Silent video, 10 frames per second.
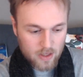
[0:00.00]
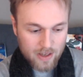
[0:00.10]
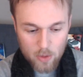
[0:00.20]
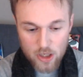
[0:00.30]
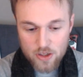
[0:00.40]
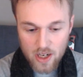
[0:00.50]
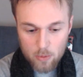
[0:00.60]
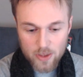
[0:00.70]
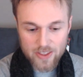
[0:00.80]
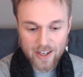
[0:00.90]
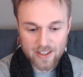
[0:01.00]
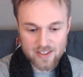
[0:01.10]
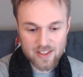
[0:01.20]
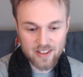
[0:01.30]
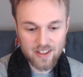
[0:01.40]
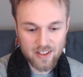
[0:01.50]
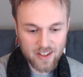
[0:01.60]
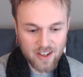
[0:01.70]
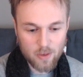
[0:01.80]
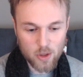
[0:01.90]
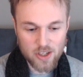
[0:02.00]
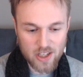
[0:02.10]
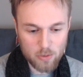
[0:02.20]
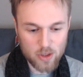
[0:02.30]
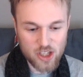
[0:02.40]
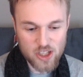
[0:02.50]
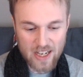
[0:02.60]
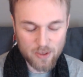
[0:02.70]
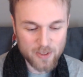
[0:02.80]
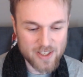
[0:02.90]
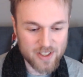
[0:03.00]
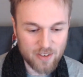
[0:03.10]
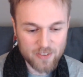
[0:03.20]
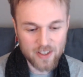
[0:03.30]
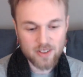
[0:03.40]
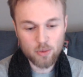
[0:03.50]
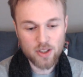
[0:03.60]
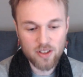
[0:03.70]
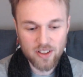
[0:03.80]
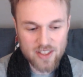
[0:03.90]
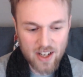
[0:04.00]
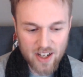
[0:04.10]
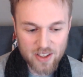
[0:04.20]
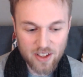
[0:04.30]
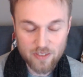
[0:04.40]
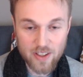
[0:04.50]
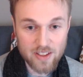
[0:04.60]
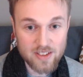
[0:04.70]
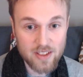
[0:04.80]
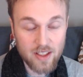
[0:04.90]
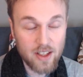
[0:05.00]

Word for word: And when you're done with that, when you're done with the shallowness of it, when you're tired of it,